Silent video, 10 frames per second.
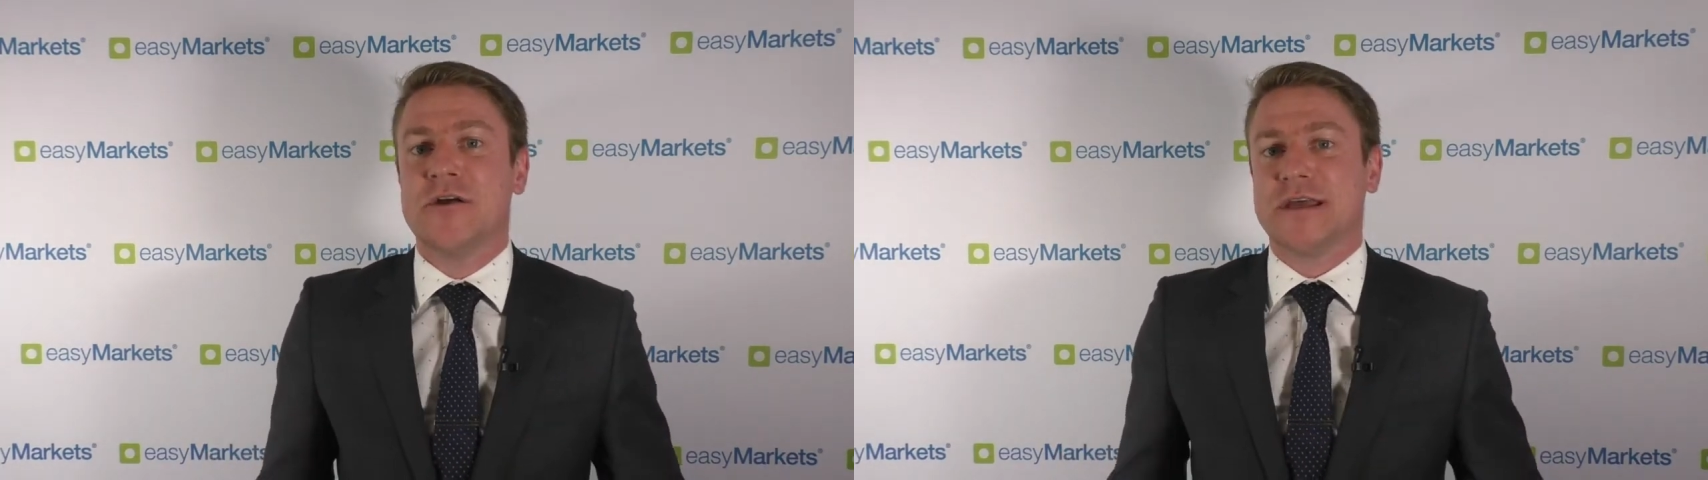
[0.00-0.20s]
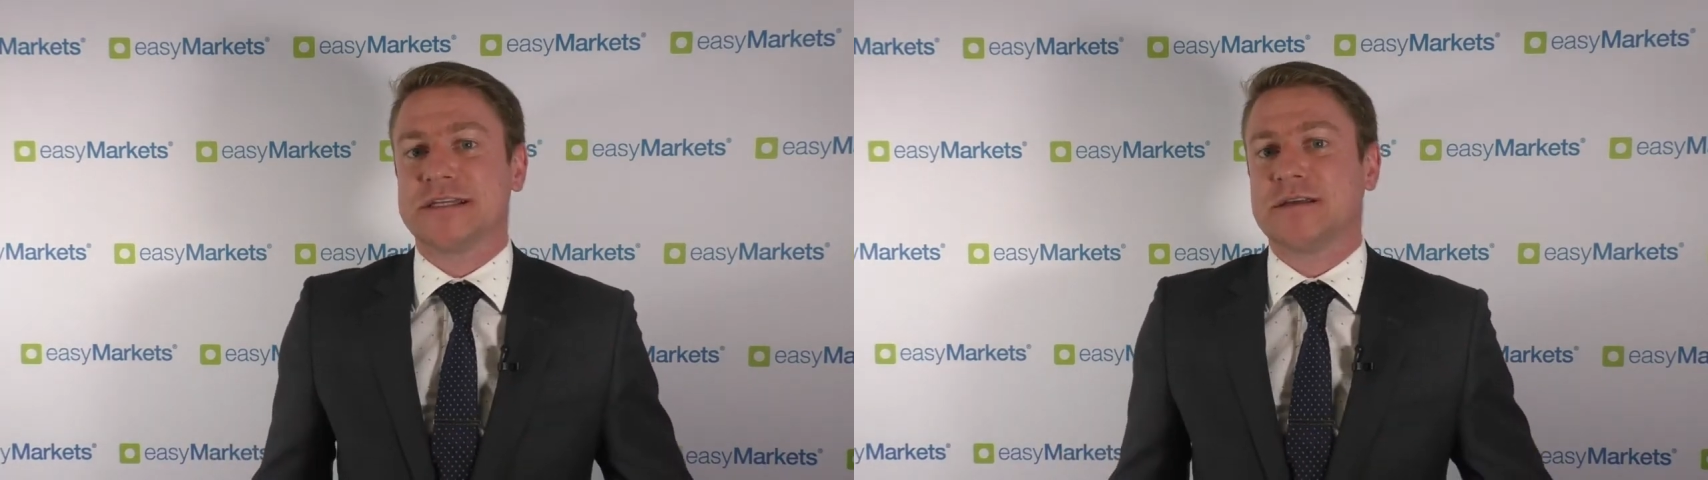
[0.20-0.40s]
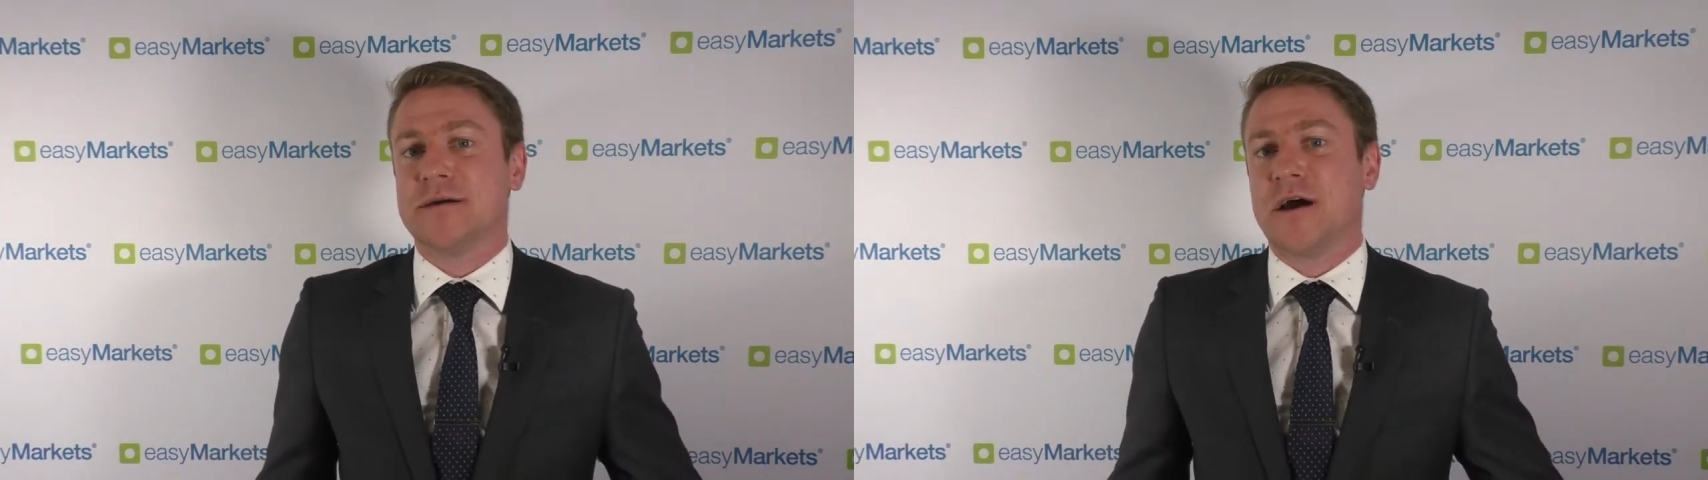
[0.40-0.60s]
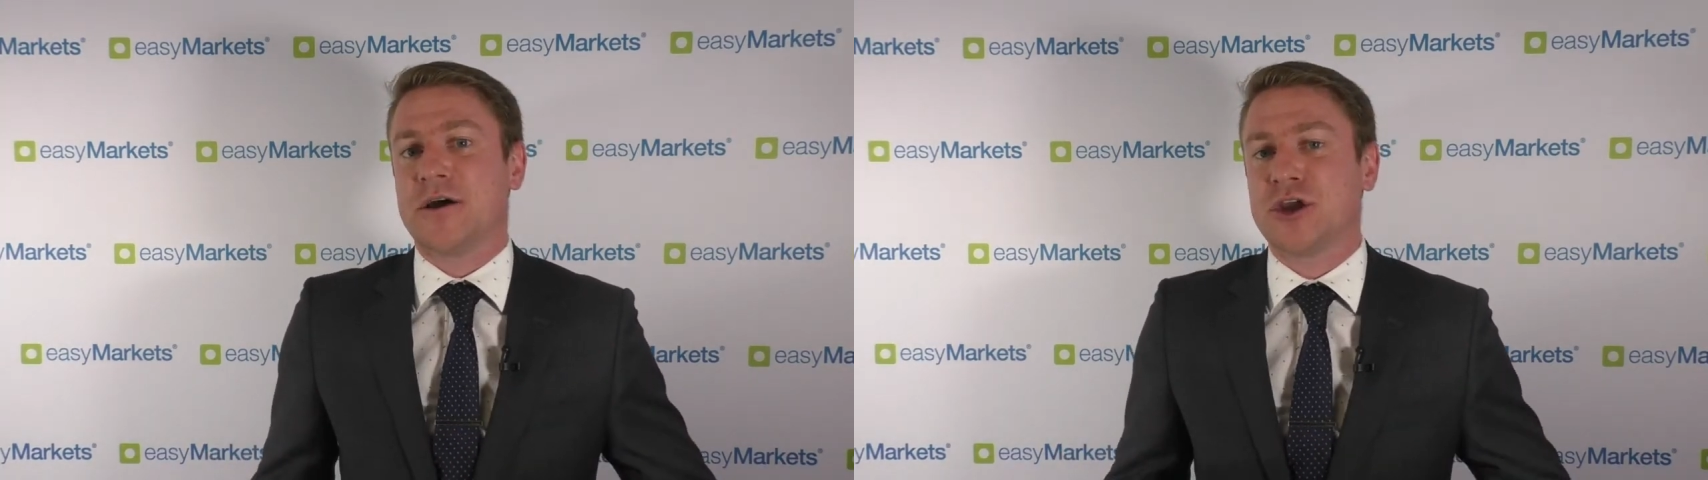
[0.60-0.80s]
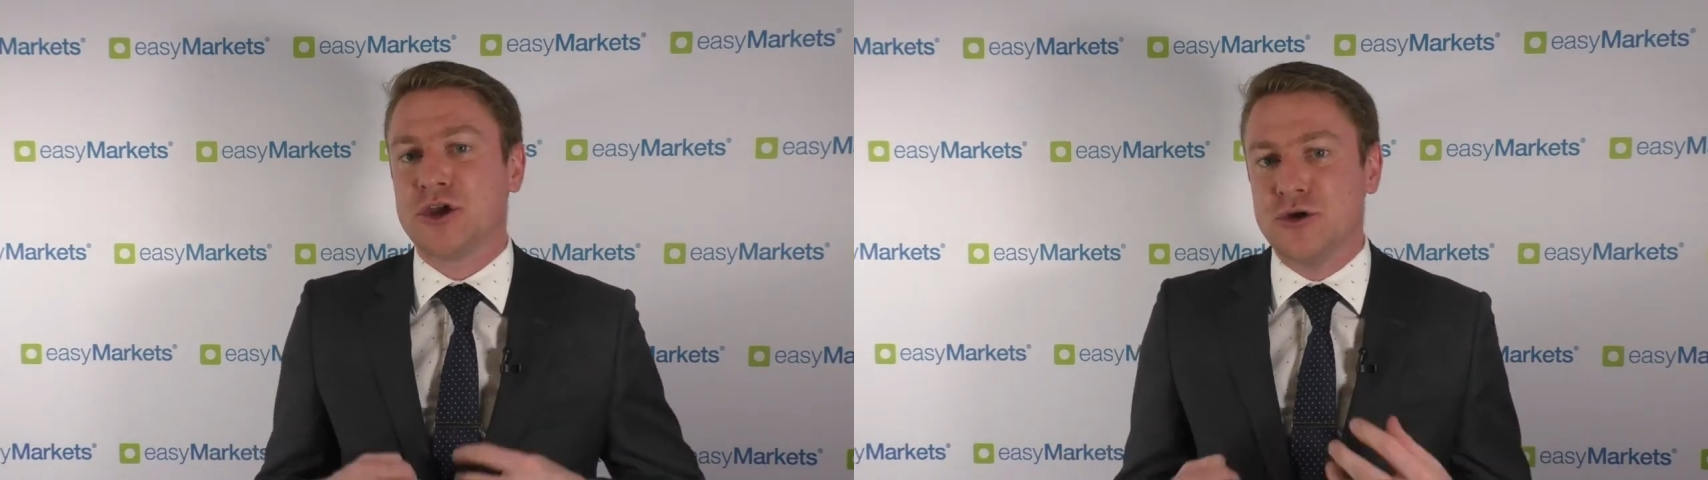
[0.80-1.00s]
There's a
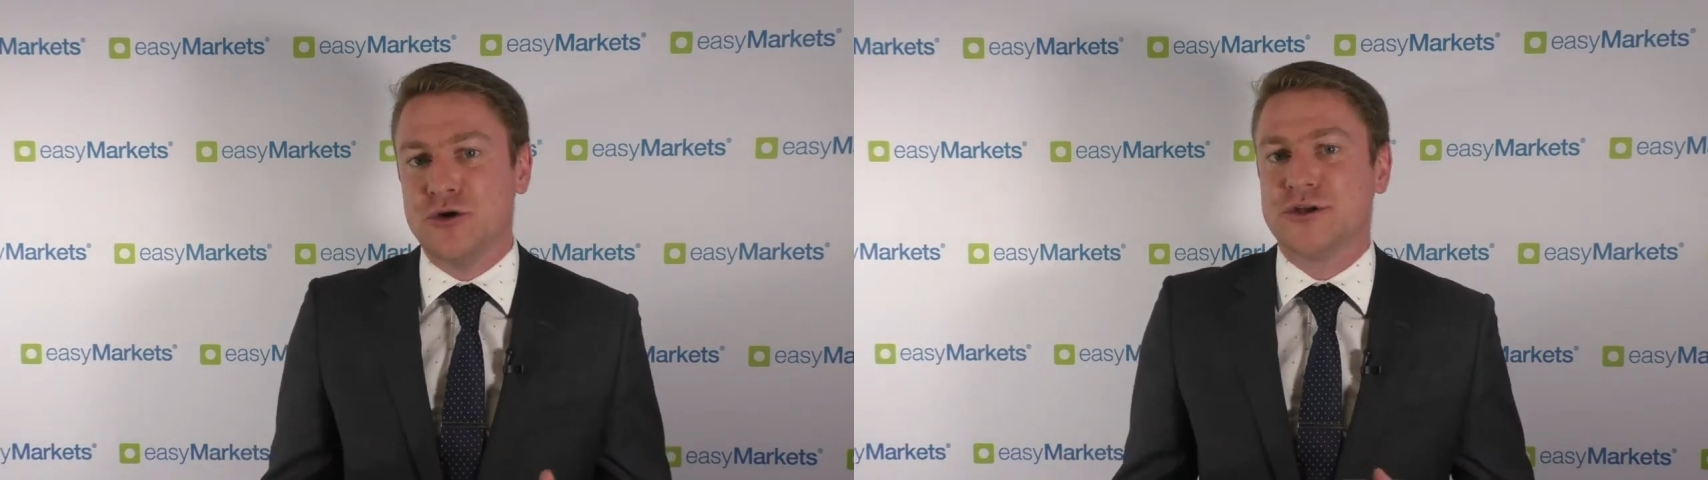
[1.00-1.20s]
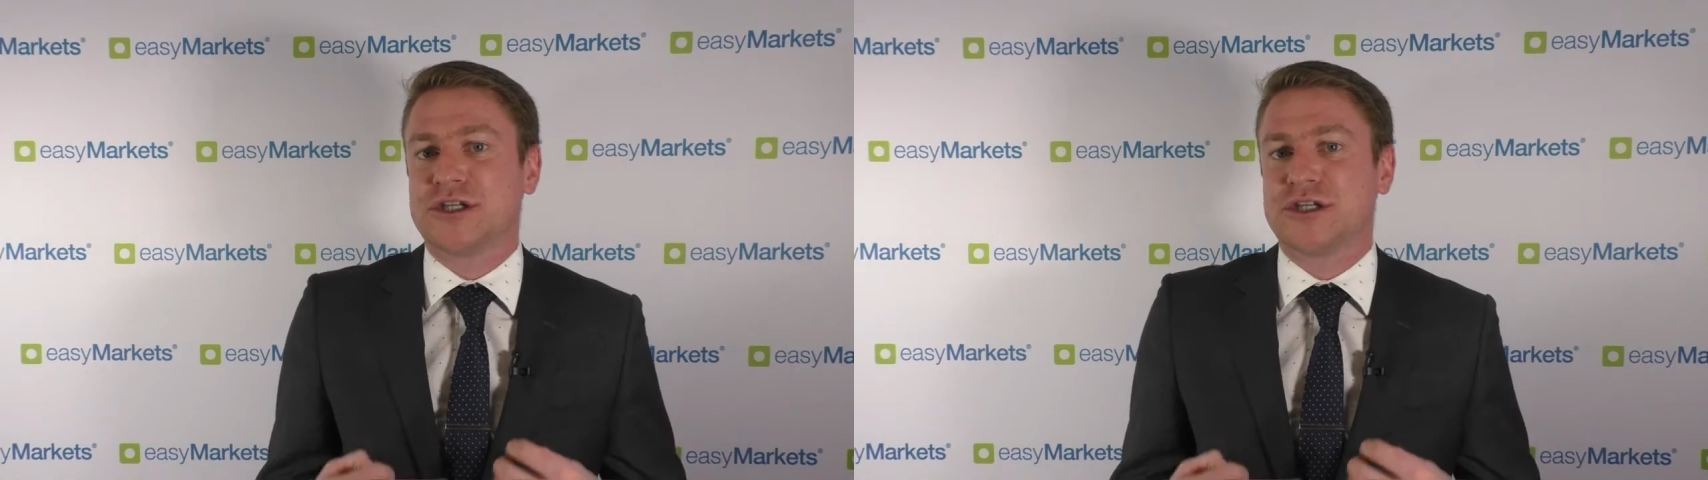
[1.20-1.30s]
huge